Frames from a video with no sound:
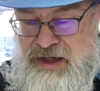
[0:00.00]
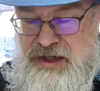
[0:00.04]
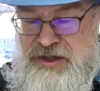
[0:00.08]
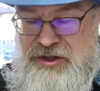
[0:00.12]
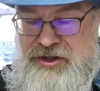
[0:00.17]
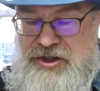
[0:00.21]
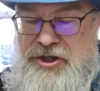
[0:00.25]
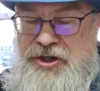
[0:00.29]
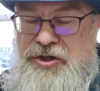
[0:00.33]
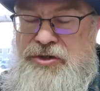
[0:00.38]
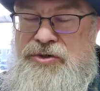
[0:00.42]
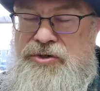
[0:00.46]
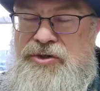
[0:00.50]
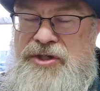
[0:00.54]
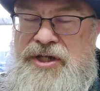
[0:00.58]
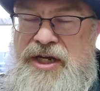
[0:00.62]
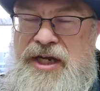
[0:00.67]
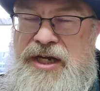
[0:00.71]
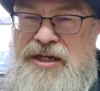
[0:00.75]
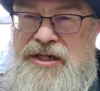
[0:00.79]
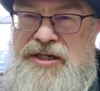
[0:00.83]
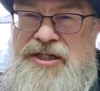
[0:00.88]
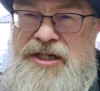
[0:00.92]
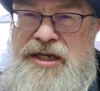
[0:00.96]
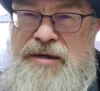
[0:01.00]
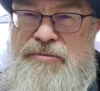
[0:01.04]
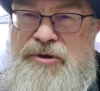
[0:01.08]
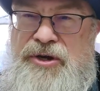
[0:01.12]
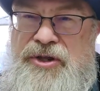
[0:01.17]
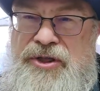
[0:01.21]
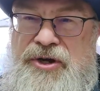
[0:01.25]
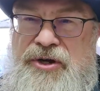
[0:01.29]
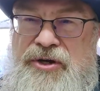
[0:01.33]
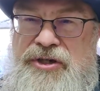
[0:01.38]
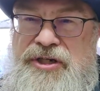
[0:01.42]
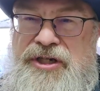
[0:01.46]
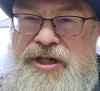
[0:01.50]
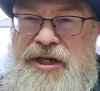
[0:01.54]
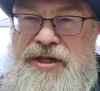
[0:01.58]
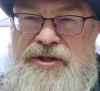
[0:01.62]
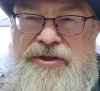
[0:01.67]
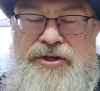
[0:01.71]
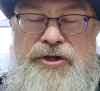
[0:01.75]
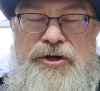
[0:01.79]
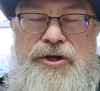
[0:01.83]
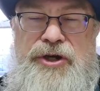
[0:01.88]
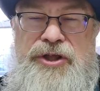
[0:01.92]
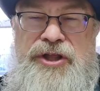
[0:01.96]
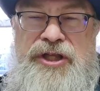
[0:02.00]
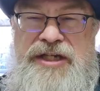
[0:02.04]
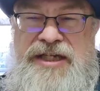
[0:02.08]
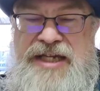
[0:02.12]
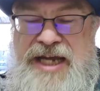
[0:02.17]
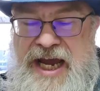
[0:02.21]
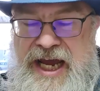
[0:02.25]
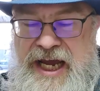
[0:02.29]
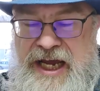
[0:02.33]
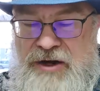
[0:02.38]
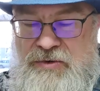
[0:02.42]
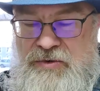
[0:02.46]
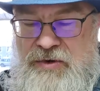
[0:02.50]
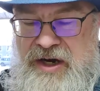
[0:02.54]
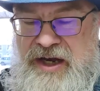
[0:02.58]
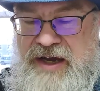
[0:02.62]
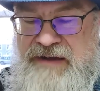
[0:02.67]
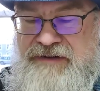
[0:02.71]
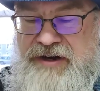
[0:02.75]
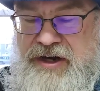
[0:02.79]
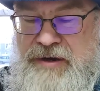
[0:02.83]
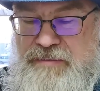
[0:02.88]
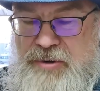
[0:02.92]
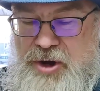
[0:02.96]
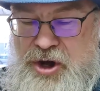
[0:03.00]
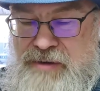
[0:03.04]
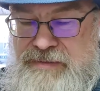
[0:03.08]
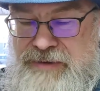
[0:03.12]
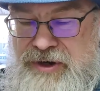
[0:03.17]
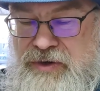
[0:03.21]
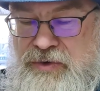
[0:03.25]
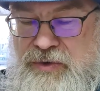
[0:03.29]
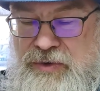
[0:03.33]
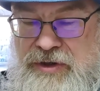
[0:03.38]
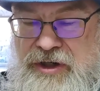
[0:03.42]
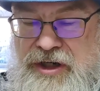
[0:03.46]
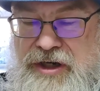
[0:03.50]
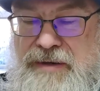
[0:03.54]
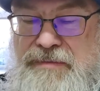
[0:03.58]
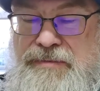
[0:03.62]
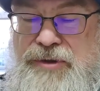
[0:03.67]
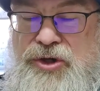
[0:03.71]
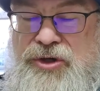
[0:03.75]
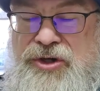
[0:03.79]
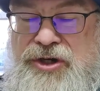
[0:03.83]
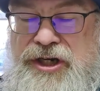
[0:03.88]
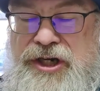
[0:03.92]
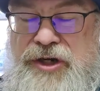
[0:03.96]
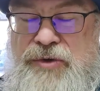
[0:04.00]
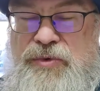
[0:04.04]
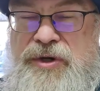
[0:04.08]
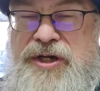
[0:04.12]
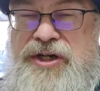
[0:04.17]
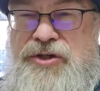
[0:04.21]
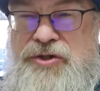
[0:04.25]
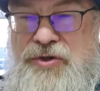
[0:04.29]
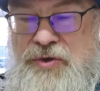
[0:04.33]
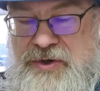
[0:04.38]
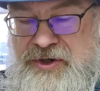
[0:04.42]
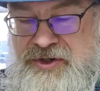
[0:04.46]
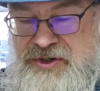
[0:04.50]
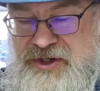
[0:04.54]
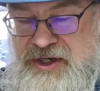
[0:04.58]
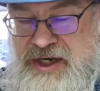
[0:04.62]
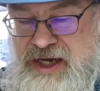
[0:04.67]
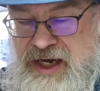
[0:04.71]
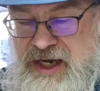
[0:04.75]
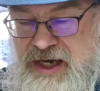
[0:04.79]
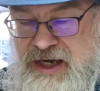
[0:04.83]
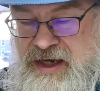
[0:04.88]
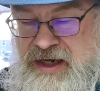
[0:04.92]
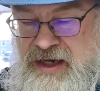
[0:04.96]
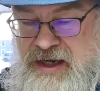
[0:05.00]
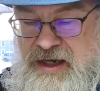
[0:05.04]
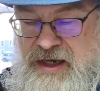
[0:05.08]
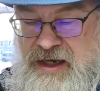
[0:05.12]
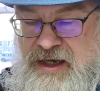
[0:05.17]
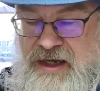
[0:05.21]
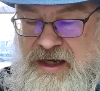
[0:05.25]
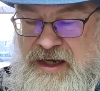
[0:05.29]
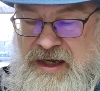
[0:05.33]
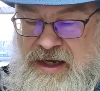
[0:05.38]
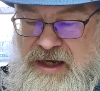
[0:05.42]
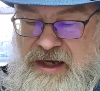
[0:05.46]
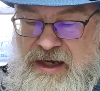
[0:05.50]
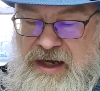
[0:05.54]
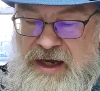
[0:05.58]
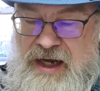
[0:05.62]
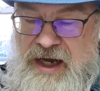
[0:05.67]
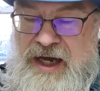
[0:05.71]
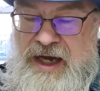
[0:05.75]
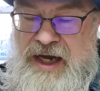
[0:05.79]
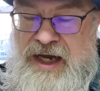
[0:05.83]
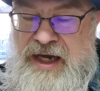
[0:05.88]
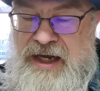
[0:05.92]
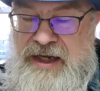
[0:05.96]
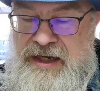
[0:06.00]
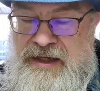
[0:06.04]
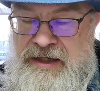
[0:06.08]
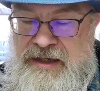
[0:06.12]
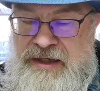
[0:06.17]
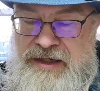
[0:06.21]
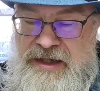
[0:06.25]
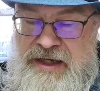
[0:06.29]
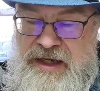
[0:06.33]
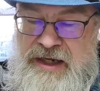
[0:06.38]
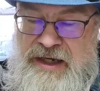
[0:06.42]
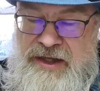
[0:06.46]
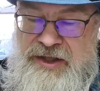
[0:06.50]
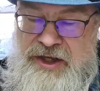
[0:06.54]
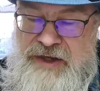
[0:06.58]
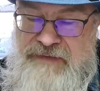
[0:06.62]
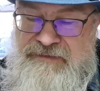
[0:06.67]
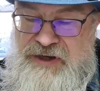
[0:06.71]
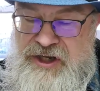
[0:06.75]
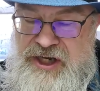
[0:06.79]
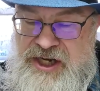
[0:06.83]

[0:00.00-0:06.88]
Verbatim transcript: on Tuesday, December 13th, during the day, we're having a Palmer Community Resource Day. And uh, the